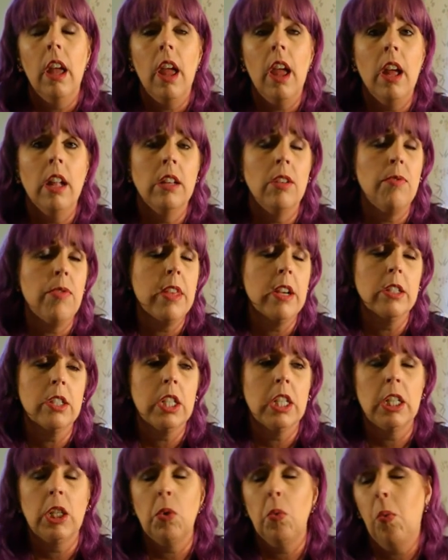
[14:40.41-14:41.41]
and if there's
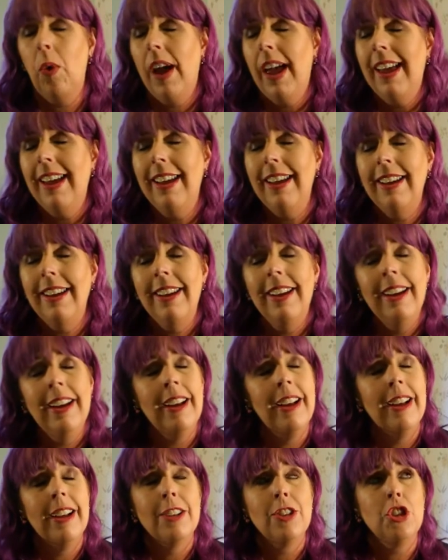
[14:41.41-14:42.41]
any way,
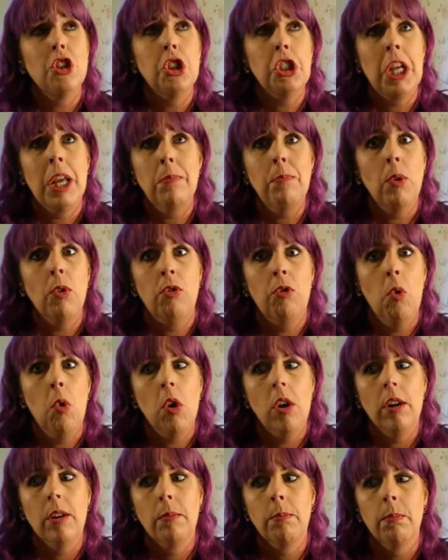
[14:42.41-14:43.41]
shape or
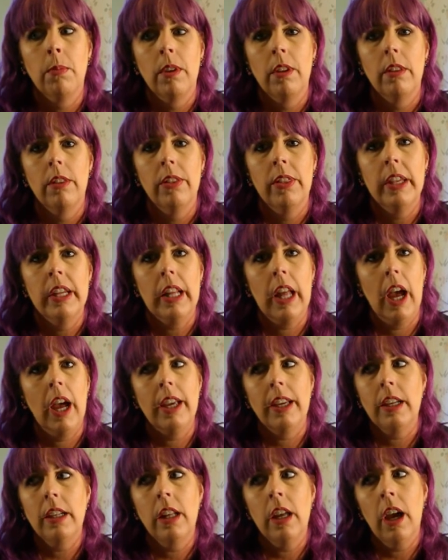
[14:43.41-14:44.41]
form that
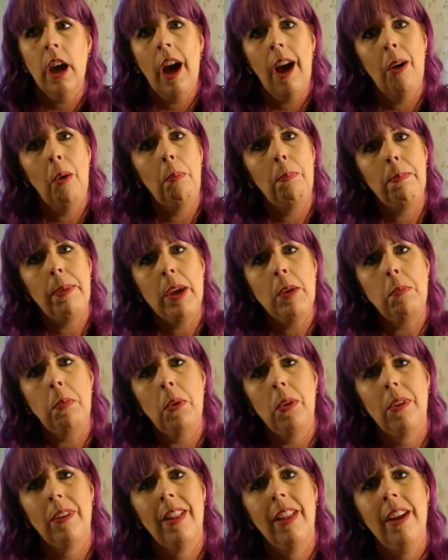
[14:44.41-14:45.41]
I can help
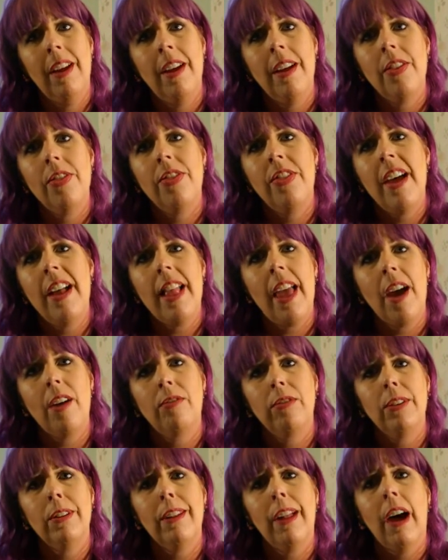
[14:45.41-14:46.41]
people that
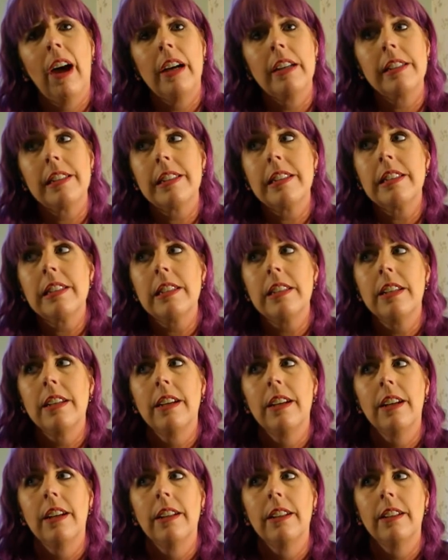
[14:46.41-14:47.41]
have lost
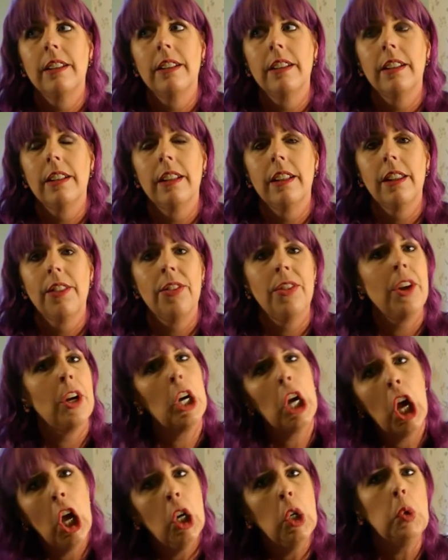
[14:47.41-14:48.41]
their
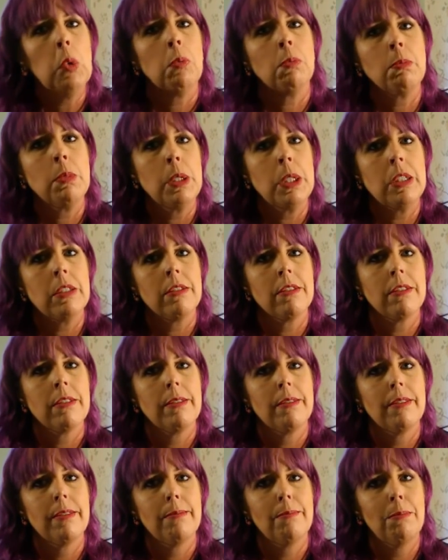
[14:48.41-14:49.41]
homes
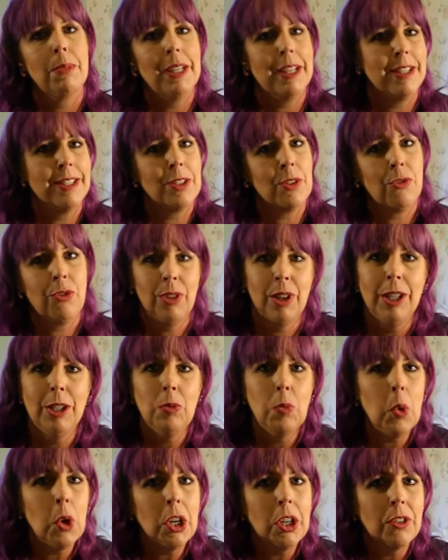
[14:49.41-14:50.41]
because of
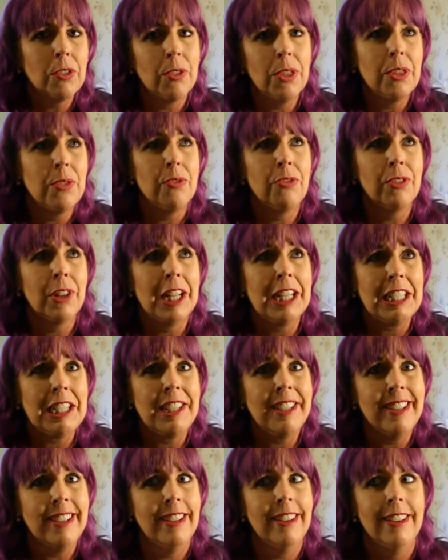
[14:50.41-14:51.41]

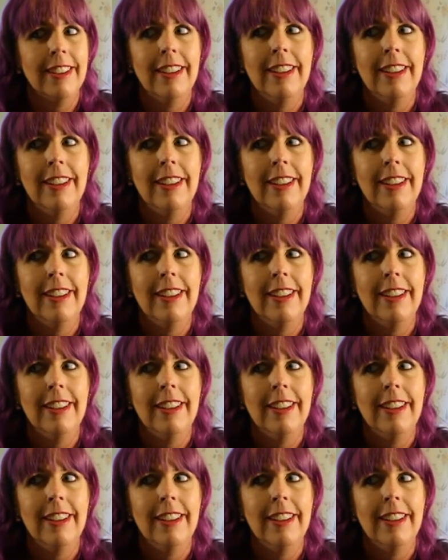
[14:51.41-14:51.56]
flooding,